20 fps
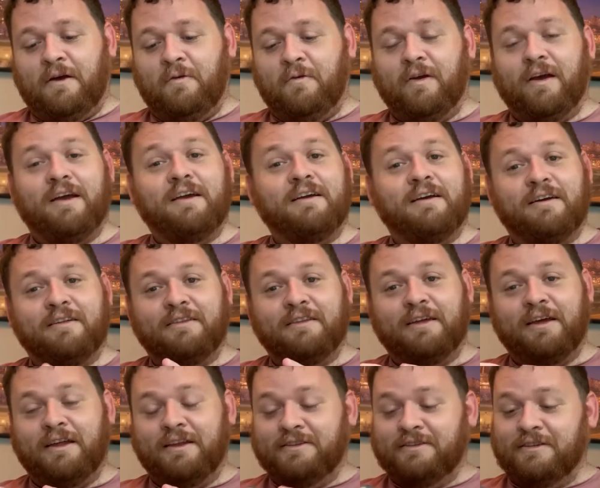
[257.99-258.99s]
Okay,
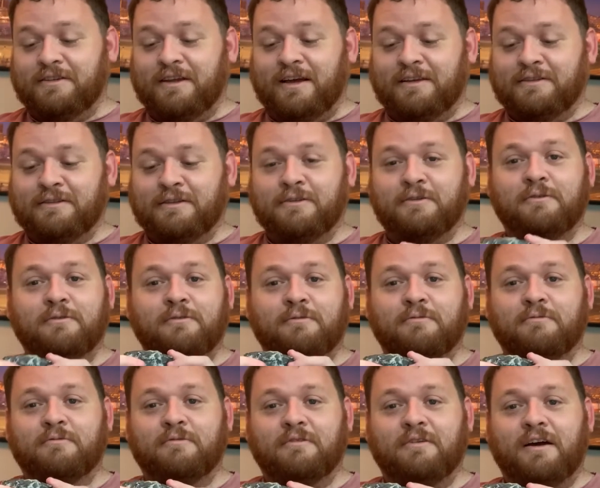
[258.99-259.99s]
and it's a nice
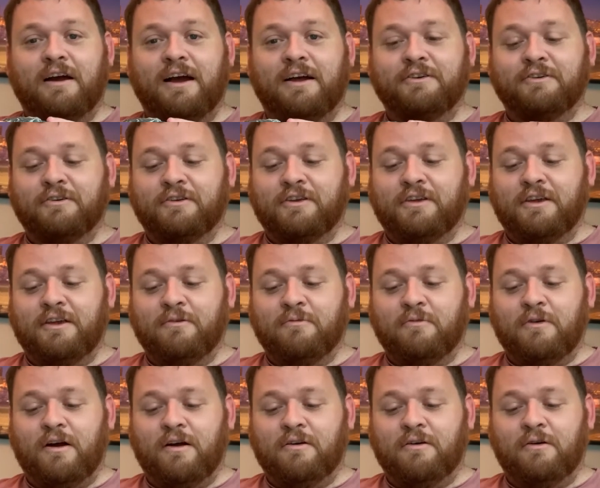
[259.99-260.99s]
little Hydra Key
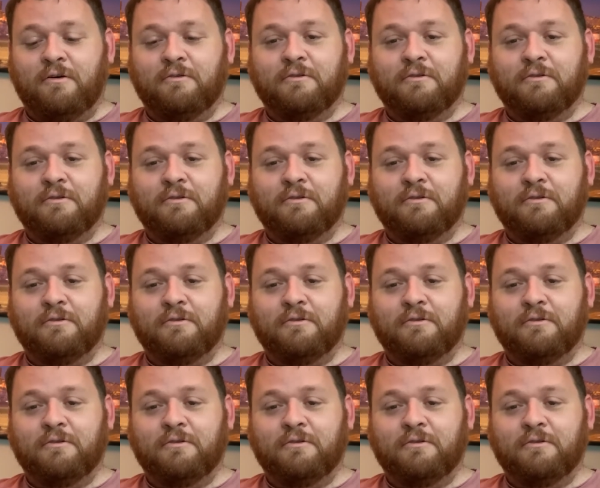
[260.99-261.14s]
rock